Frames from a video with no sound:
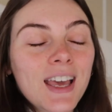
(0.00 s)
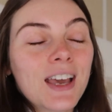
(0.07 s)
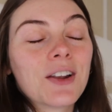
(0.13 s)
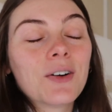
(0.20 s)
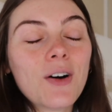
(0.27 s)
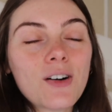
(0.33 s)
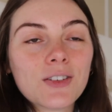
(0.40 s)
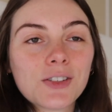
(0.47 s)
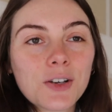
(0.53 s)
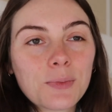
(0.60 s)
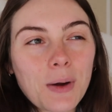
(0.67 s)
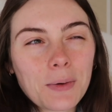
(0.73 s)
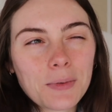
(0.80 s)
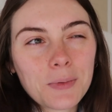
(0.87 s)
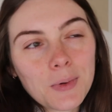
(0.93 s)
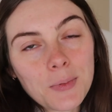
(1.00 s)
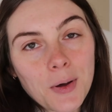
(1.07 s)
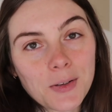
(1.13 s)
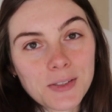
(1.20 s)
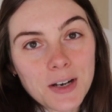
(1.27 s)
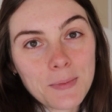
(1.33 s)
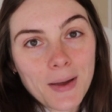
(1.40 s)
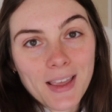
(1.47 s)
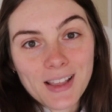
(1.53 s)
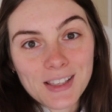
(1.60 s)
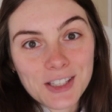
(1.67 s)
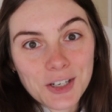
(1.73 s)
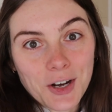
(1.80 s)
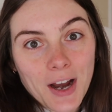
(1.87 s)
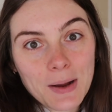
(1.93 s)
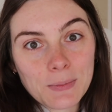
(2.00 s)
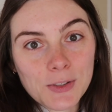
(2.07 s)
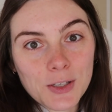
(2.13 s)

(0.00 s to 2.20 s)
It'll also probably be posted on my Instagram.